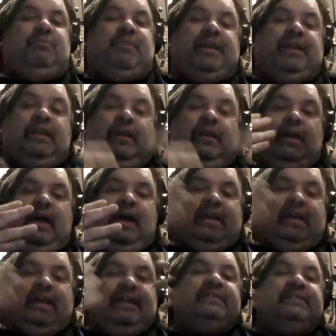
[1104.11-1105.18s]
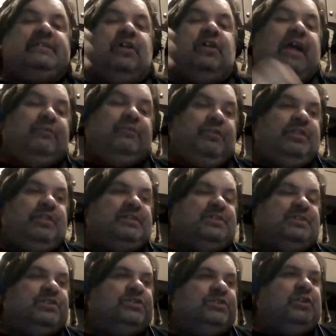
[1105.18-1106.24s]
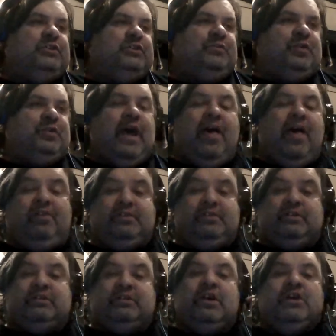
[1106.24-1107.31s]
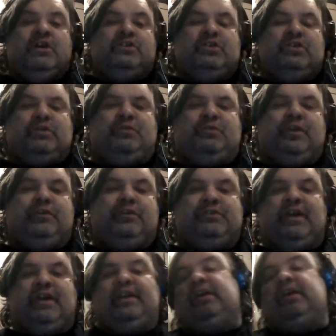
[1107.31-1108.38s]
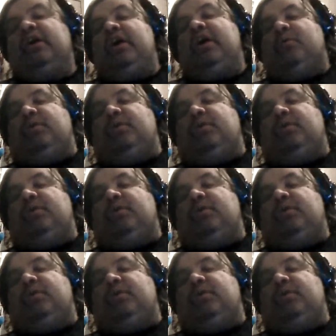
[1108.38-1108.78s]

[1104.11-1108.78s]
But again, it's still out of this search for knowledge and search for understanding.